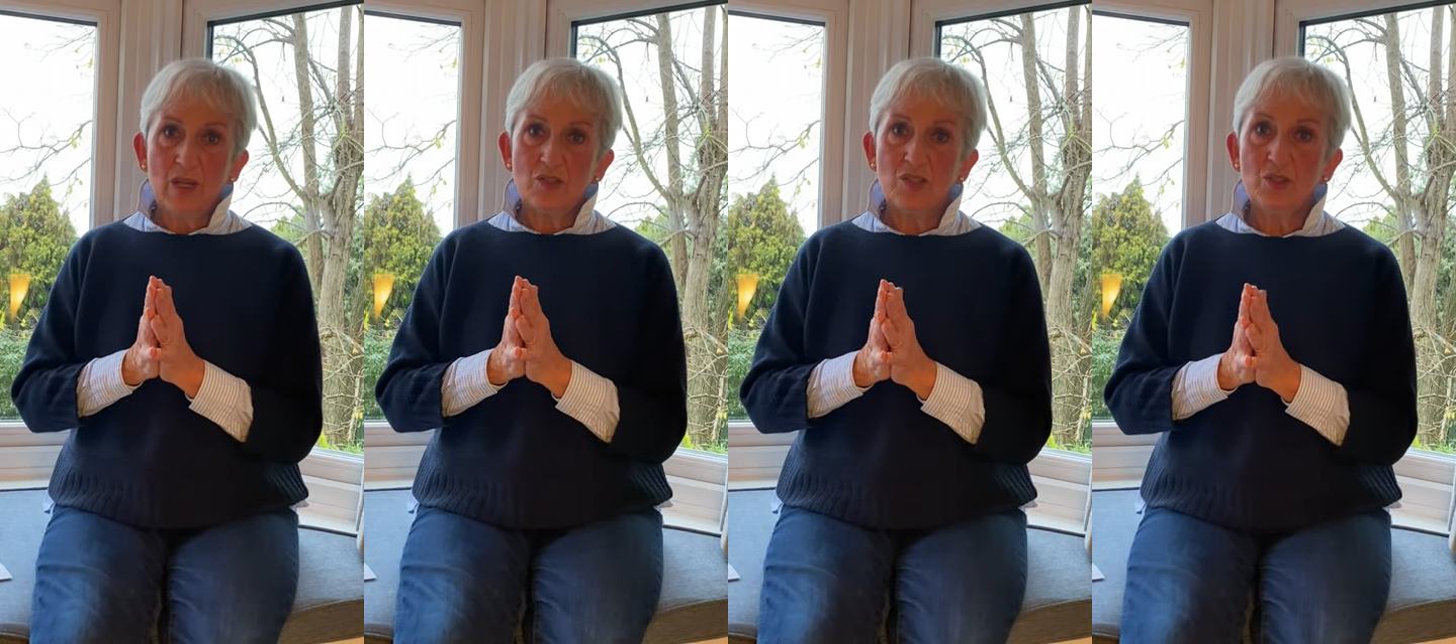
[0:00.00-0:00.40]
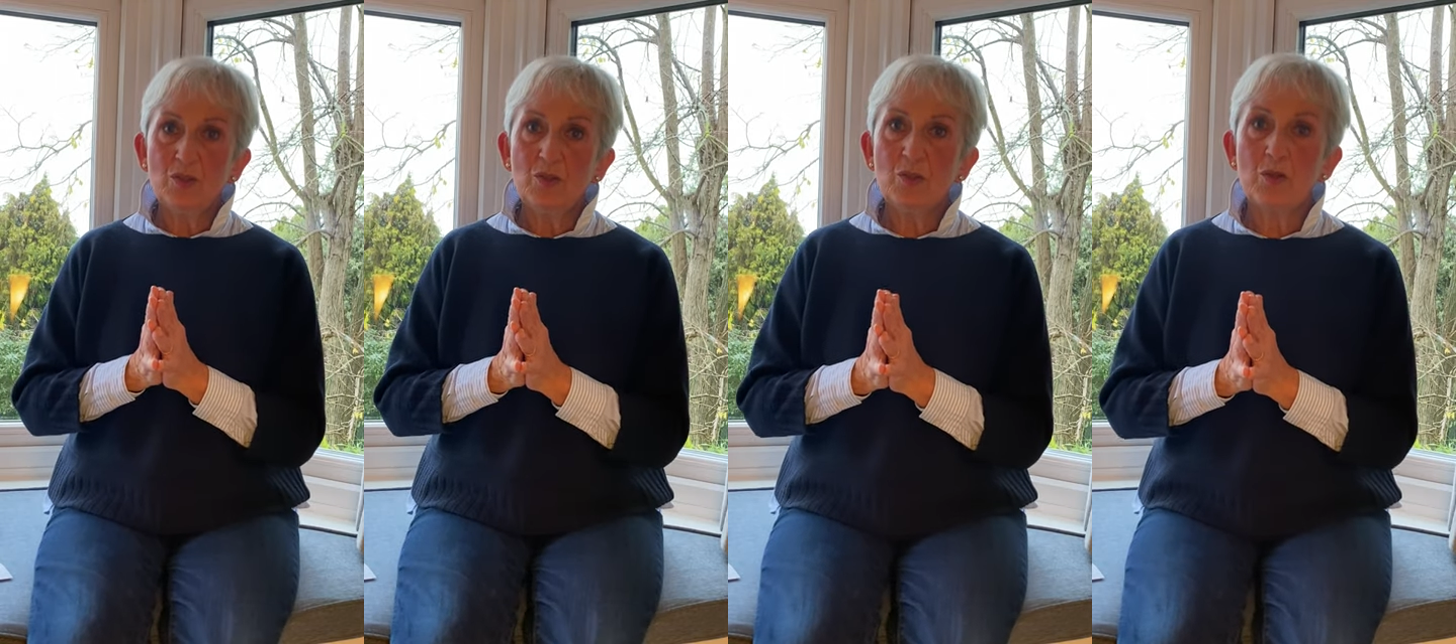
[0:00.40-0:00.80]

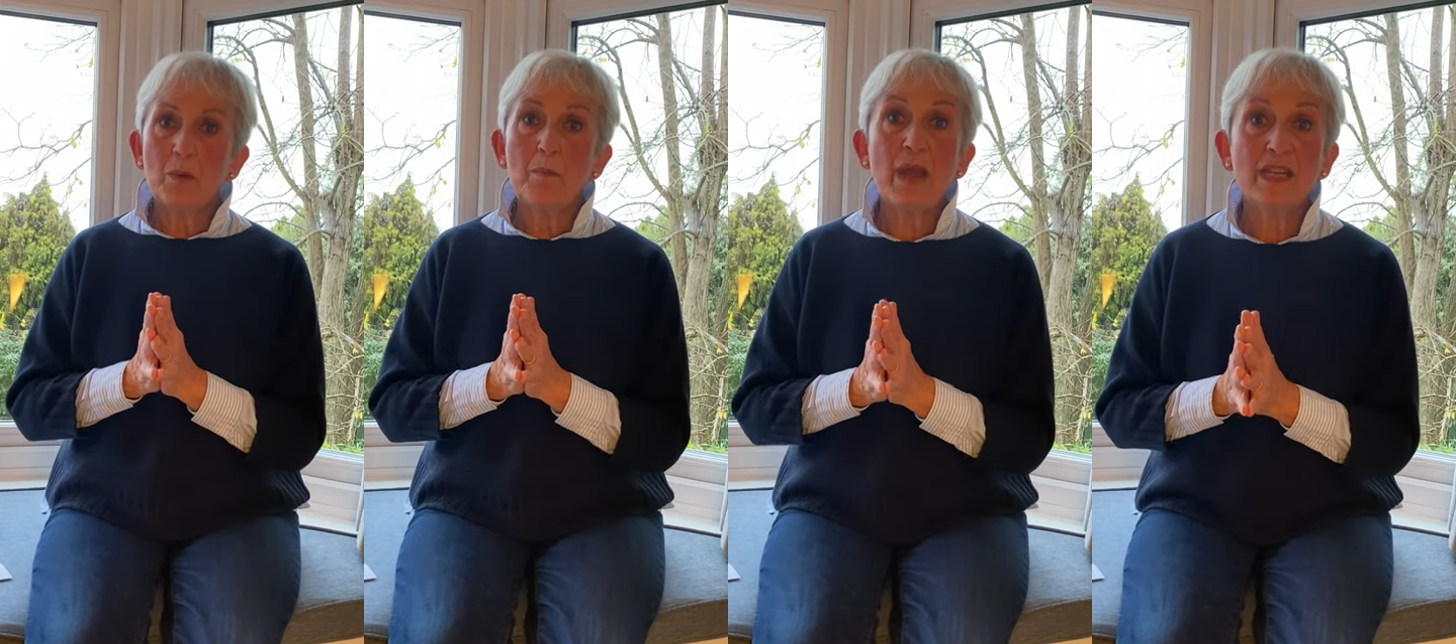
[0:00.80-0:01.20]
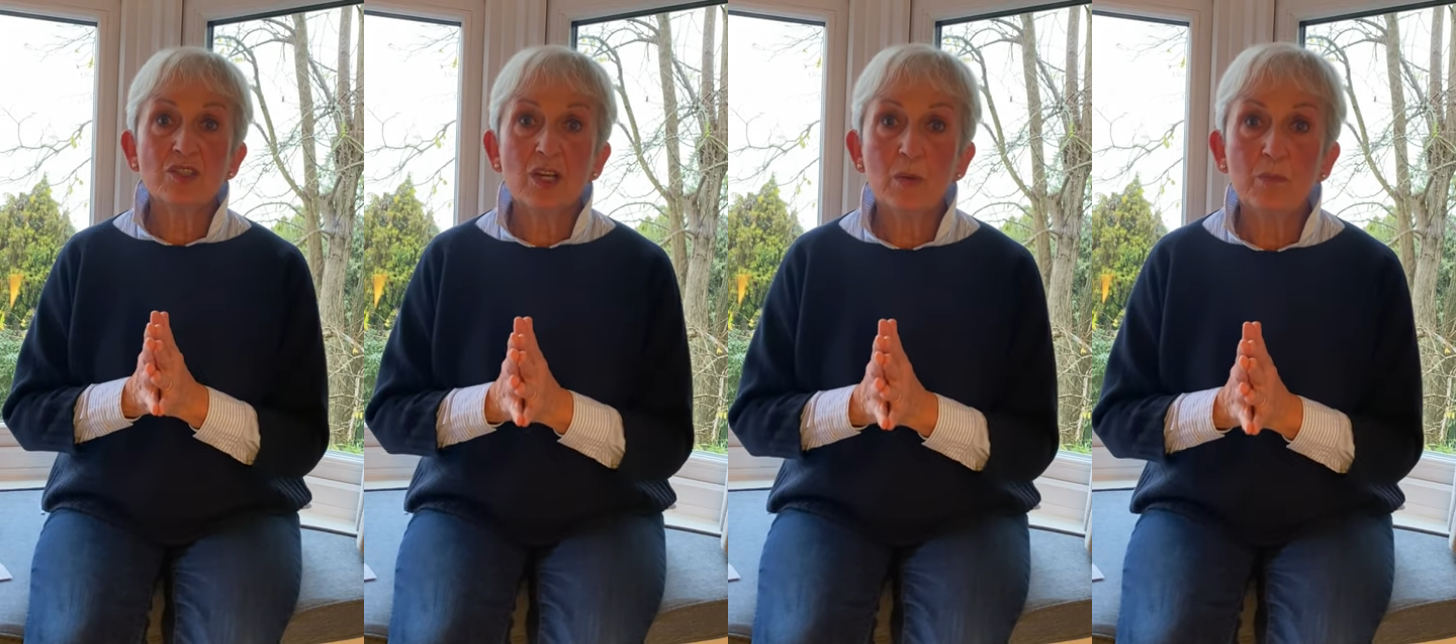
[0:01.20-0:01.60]
to paint
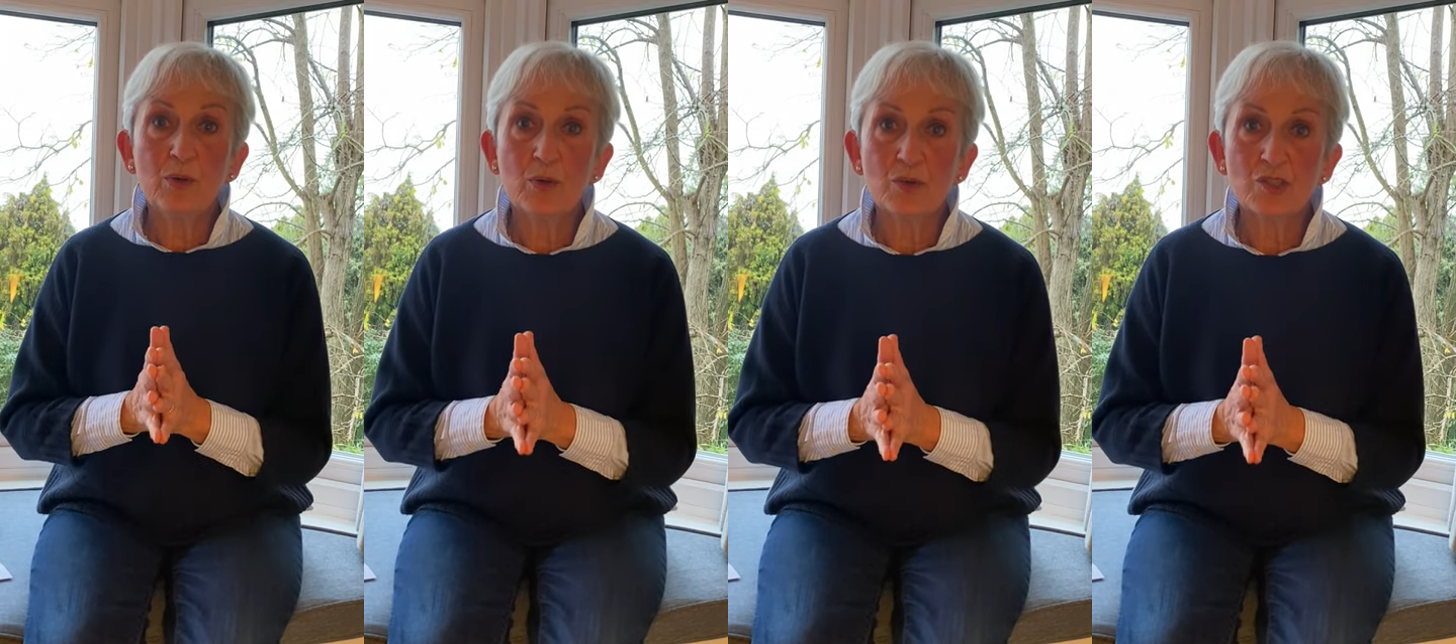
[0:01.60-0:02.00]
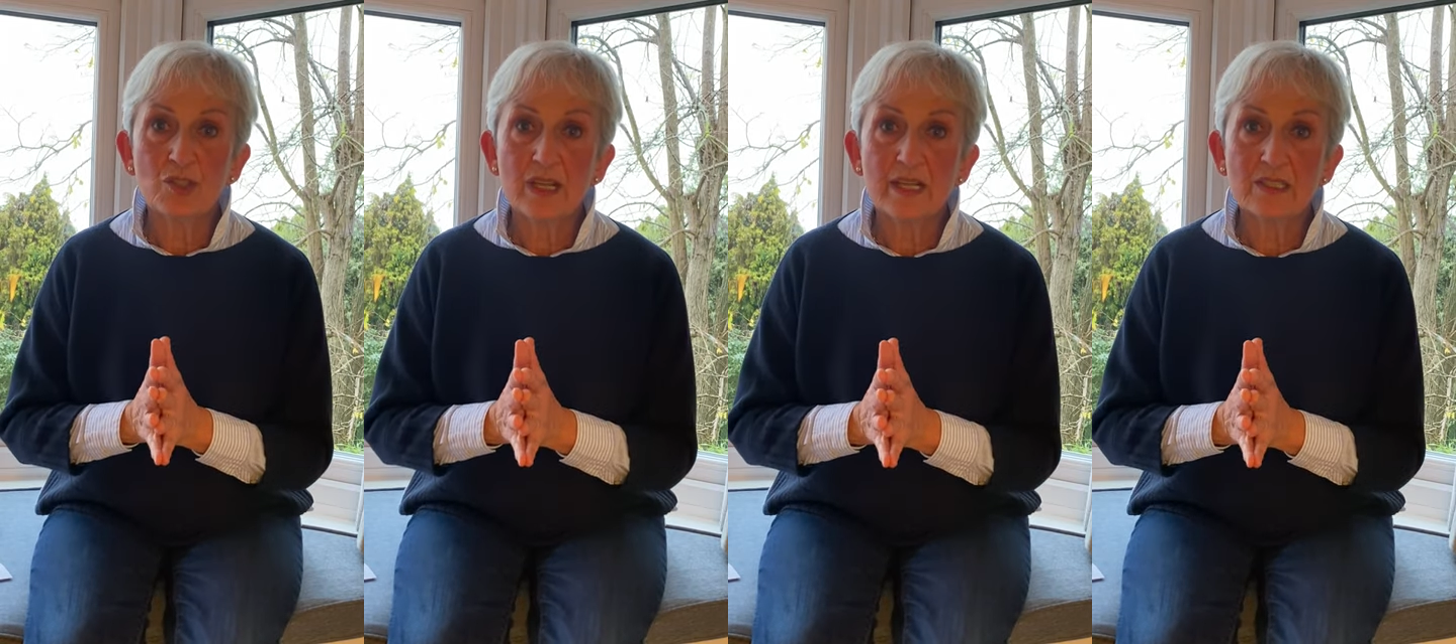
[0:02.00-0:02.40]
her
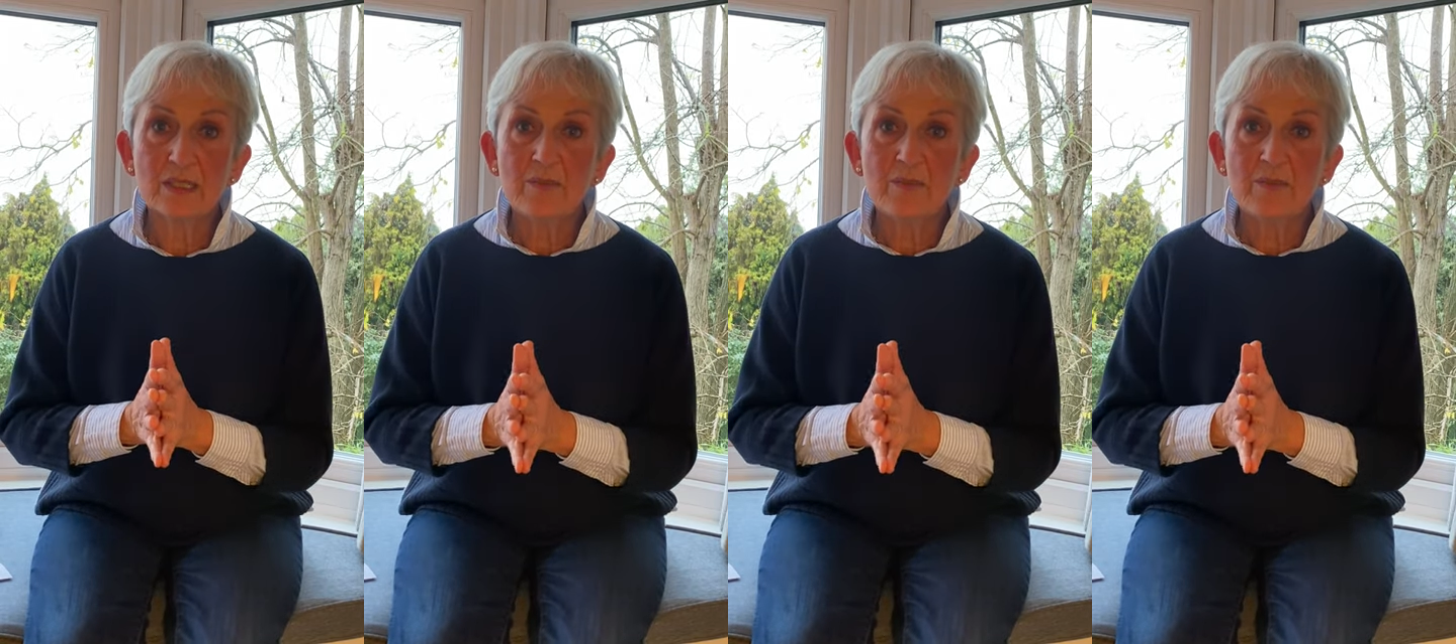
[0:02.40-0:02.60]
portrait,